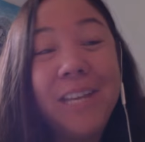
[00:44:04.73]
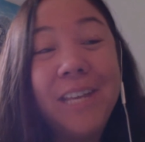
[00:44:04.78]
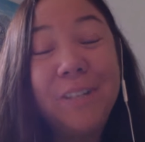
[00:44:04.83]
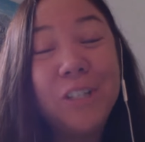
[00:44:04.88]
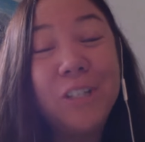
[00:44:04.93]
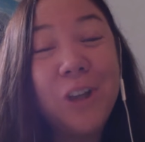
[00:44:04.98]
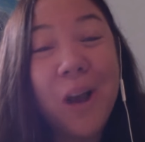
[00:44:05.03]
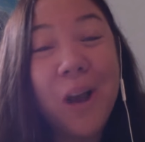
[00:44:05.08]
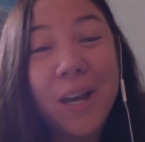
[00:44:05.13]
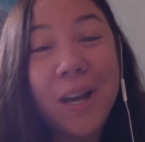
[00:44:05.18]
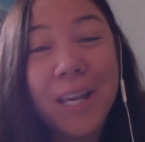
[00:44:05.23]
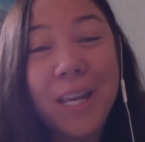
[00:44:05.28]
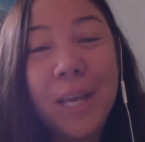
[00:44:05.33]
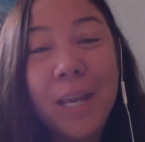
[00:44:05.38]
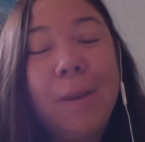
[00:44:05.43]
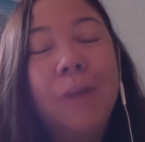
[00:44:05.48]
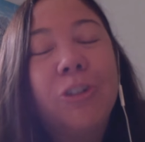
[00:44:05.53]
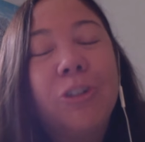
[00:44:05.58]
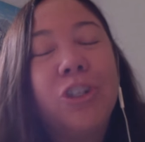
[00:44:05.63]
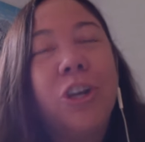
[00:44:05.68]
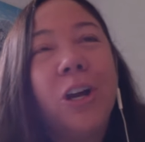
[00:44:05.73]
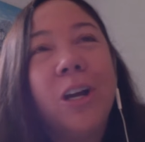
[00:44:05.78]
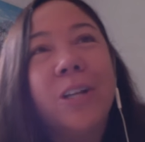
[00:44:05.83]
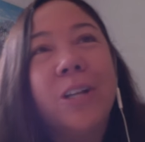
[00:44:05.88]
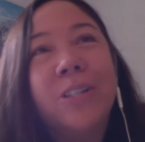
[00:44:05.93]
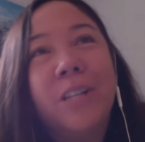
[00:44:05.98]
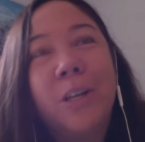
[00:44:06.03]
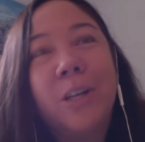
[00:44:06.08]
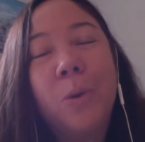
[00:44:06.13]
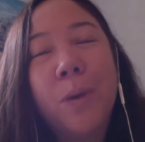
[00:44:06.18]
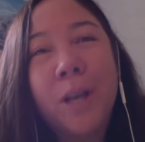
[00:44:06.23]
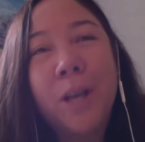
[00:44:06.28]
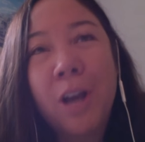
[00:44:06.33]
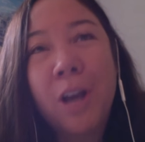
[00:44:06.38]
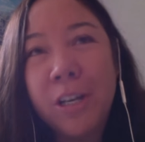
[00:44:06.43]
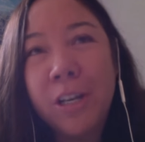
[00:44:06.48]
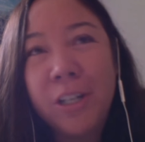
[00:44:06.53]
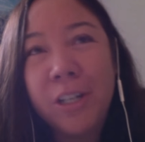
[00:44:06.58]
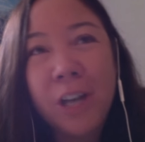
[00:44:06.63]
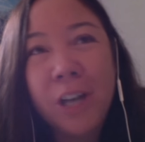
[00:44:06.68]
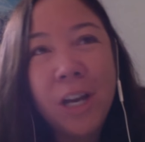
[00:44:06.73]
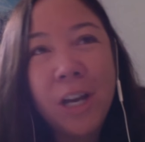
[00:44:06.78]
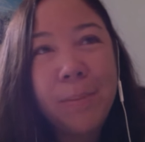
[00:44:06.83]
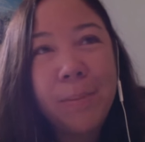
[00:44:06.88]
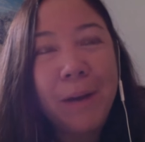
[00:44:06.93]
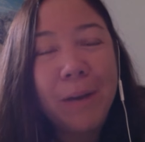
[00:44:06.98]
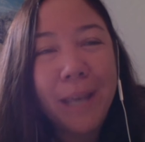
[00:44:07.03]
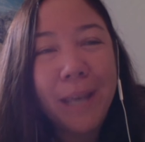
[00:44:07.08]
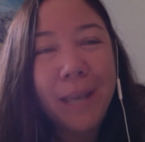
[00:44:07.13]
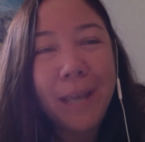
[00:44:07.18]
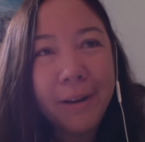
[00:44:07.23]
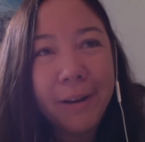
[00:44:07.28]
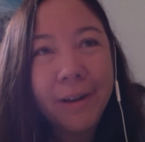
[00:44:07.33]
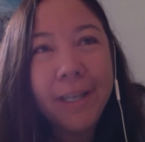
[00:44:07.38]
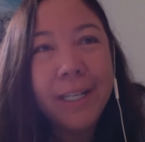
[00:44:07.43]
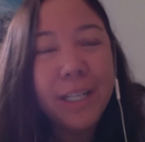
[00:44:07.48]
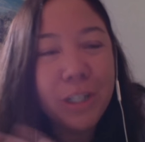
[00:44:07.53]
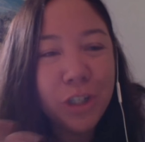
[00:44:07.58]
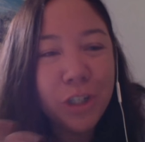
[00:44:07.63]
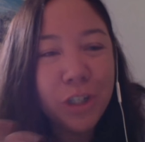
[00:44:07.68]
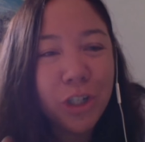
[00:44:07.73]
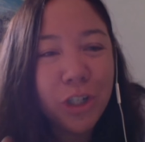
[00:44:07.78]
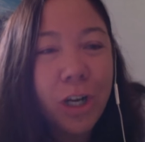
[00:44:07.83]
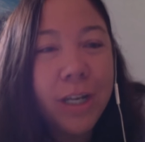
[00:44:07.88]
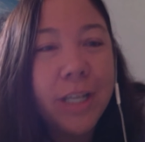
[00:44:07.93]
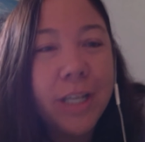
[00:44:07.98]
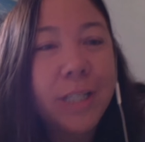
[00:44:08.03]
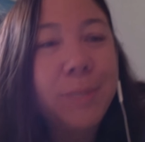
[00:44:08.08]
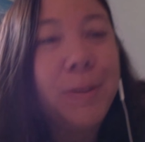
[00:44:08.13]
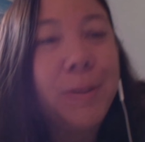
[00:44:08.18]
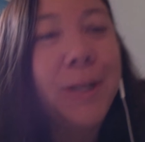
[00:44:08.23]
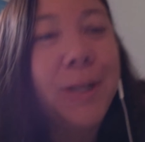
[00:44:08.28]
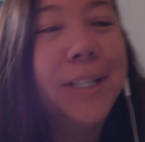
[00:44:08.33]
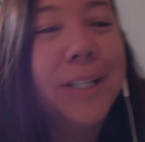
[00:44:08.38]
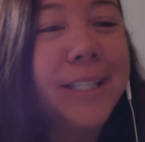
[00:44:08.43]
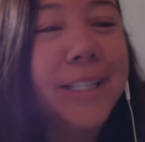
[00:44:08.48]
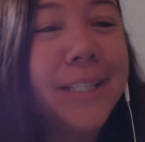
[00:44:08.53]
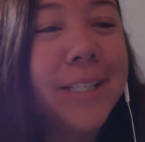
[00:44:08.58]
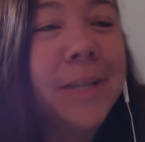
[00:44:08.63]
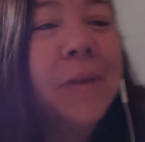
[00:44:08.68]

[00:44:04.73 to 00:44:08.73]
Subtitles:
talking about sharks and going on and on about Gary and his shark experiences,